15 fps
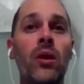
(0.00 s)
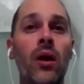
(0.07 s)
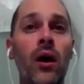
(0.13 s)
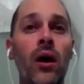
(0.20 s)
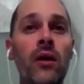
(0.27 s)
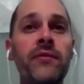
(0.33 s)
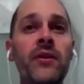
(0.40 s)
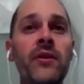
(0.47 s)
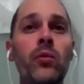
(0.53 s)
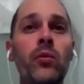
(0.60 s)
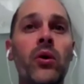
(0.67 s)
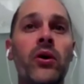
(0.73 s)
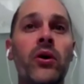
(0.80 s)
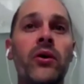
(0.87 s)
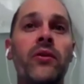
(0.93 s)
often
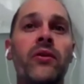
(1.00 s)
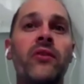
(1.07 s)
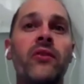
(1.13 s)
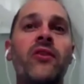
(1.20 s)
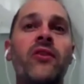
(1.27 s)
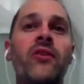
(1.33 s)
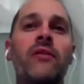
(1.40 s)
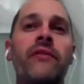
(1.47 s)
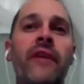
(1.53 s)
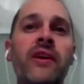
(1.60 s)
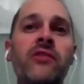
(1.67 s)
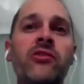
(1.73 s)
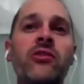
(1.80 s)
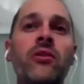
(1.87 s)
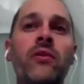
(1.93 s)
work the
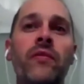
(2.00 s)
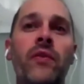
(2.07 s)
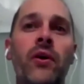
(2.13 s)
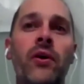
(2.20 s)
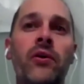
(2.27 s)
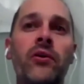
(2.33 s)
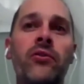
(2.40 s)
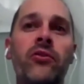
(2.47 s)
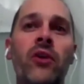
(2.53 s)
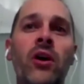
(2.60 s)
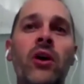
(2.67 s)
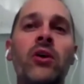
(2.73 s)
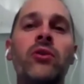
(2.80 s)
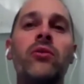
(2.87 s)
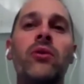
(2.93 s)
salvation of those
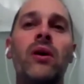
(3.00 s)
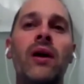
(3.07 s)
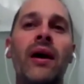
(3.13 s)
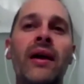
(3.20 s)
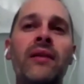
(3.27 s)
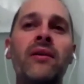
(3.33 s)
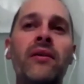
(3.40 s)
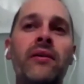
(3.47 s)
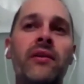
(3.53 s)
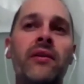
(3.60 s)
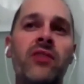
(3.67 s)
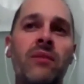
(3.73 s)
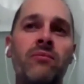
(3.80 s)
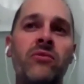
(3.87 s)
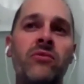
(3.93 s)
who are under the
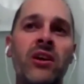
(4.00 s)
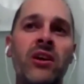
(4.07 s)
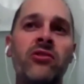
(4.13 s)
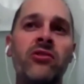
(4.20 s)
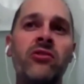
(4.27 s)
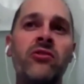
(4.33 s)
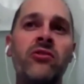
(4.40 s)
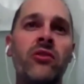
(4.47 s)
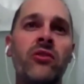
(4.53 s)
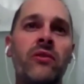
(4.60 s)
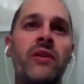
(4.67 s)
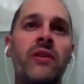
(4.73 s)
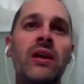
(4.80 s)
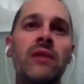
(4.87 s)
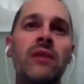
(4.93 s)
temptations of
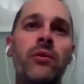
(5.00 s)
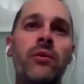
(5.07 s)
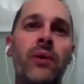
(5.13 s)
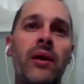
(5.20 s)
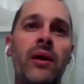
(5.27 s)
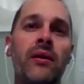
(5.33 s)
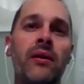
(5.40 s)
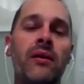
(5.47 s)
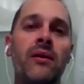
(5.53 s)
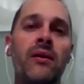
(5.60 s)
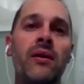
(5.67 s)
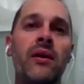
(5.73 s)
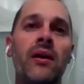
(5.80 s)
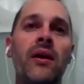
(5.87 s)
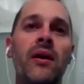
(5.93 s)
the evil one.
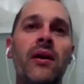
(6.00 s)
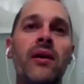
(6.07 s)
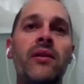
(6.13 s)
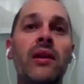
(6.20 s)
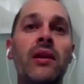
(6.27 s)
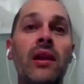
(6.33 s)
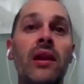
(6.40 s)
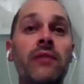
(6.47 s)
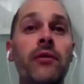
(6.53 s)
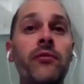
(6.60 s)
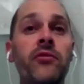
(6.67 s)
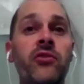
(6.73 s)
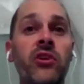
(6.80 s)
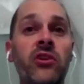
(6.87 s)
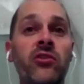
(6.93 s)
The love of
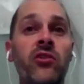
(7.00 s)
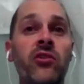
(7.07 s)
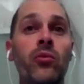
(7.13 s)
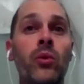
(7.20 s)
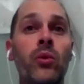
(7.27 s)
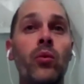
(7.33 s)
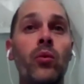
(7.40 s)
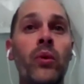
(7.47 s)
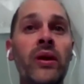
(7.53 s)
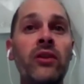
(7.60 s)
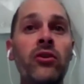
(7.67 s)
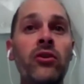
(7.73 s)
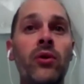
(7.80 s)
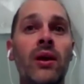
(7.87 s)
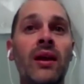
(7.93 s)
Jesus will win
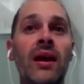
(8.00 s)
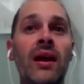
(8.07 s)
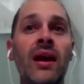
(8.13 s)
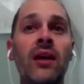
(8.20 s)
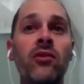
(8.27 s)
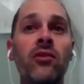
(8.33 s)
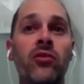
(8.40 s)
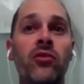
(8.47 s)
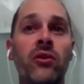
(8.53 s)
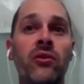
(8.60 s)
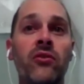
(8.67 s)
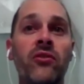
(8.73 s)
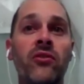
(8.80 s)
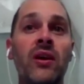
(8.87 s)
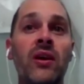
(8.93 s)
you an
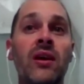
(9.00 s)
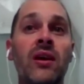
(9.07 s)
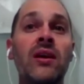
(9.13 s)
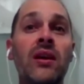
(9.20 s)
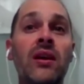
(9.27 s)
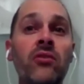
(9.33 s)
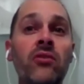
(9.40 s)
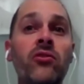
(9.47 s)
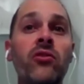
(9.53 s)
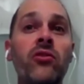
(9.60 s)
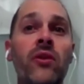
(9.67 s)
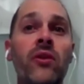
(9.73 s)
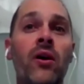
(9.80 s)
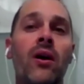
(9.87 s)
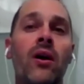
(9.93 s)
entrance into
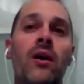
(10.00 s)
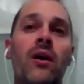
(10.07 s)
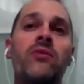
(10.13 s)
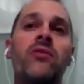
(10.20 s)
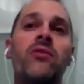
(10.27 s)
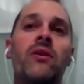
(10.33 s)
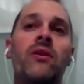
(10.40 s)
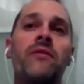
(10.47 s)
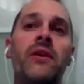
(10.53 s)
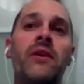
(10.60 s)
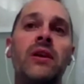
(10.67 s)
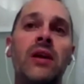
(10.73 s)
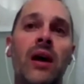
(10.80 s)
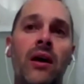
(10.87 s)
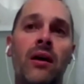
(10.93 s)
the heart of the young.